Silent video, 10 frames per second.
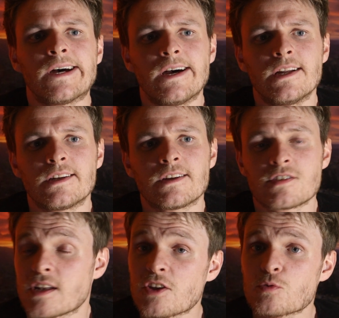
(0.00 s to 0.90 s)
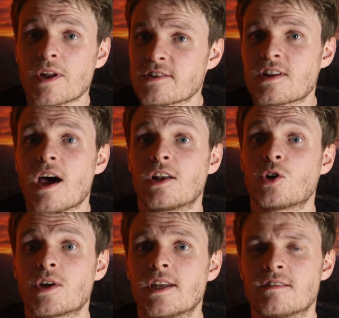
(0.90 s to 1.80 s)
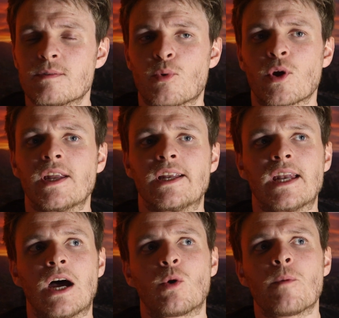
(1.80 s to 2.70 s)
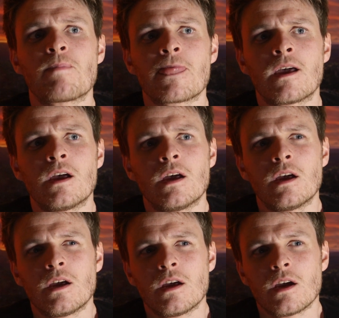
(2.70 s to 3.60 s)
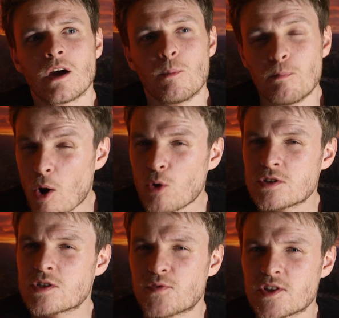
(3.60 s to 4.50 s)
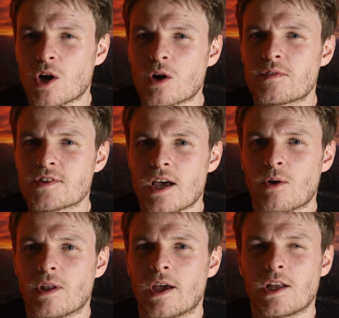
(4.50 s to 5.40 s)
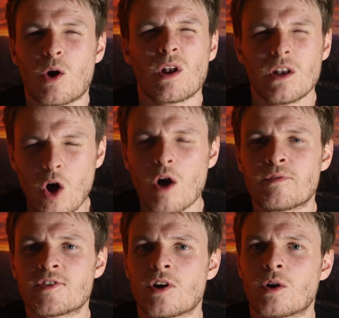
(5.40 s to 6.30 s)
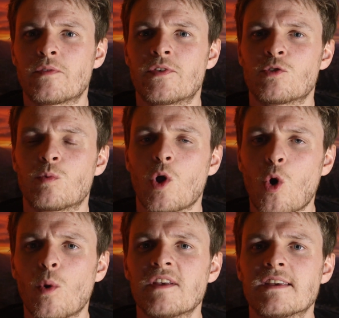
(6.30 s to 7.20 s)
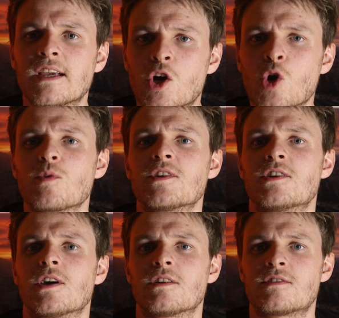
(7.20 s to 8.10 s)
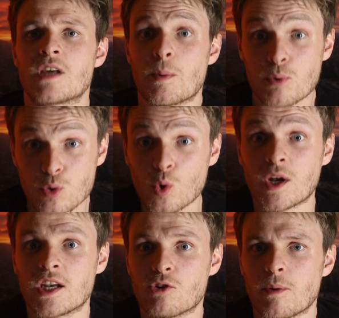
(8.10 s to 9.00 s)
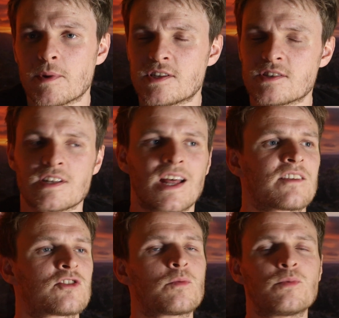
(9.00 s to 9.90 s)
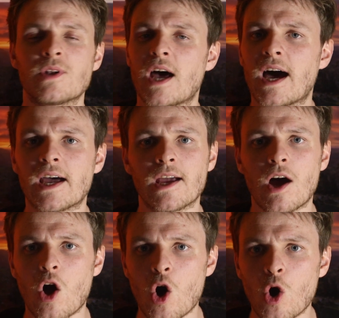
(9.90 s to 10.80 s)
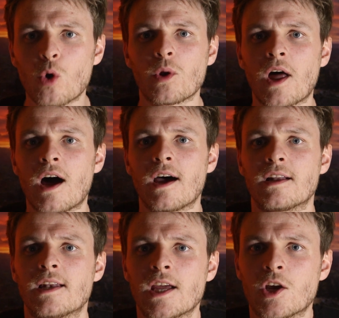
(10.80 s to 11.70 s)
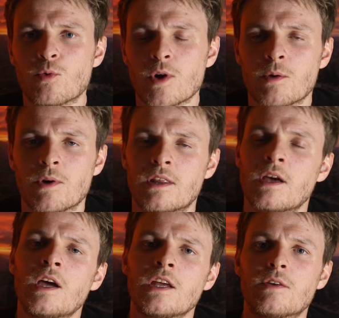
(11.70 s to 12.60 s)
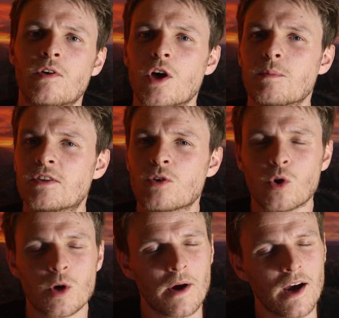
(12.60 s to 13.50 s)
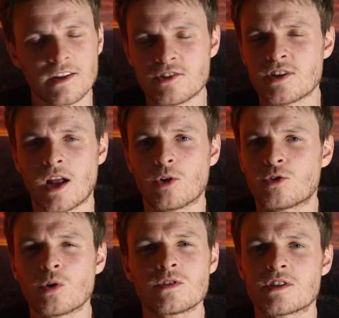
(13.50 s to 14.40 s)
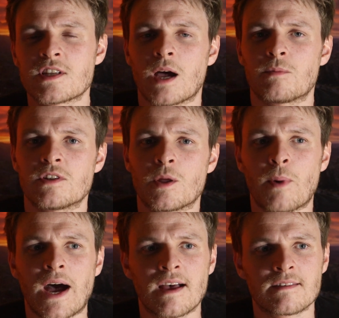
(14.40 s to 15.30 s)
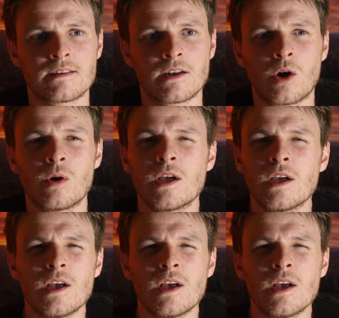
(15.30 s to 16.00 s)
And so that's when I started looking into printing. Now, most photographers out there, you know, a lot of photographers will always encourage you to print your images, and that's something that I wholeheartedly agree with. You've heard me talk about on this channel tons of times in the past, you know,